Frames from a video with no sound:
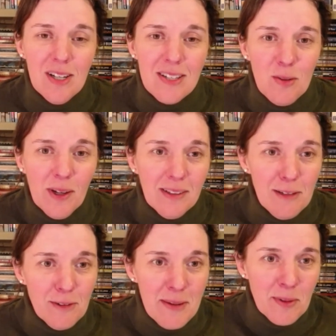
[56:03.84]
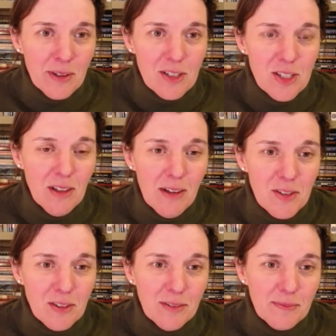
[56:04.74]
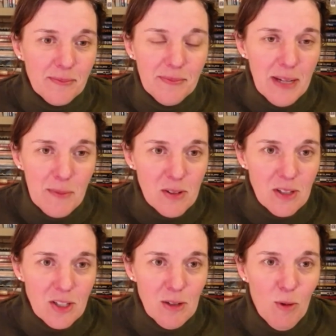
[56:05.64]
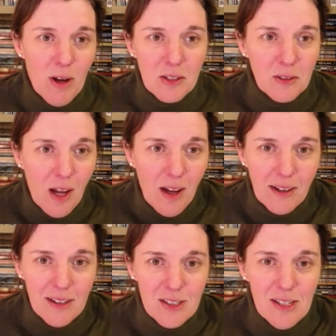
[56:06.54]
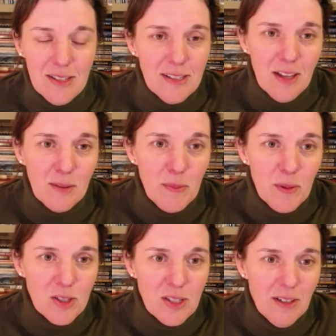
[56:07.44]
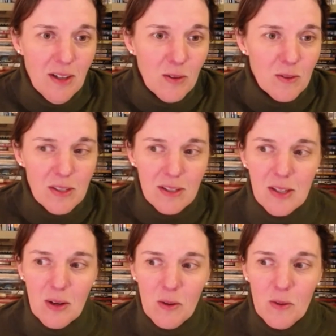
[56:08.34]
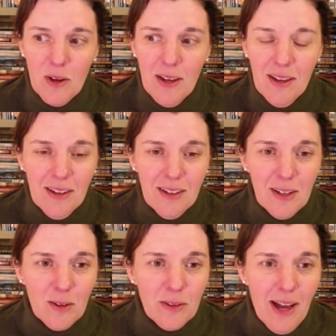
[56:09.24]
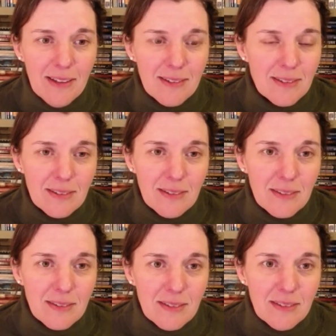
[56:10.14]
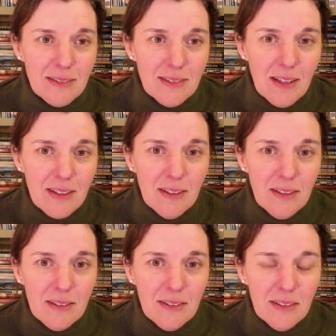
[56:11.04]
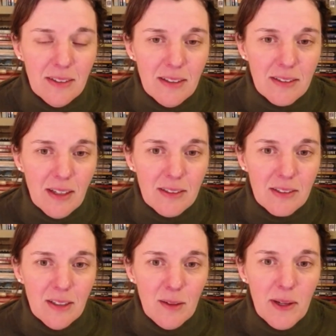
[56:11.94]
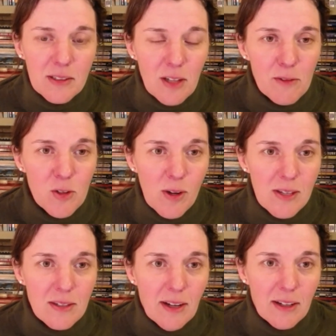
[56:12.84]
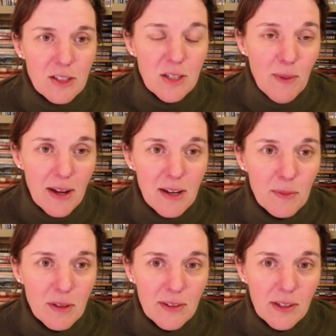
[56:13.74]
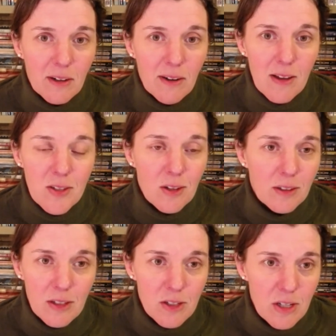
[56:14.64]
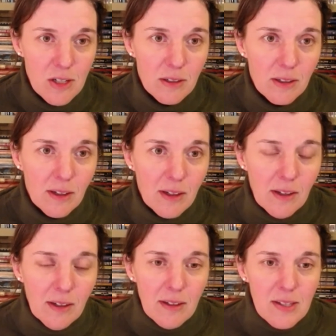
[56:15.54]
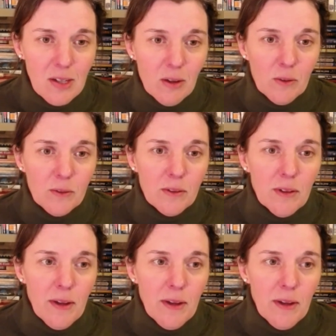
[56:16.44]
doesn't want to leave her neighborhood. She loves her neighbors and she walks her dog and she sees all the people she knows. And so, you know, it's going to be a tough choice, and she may end up living in her house longer than she should. So,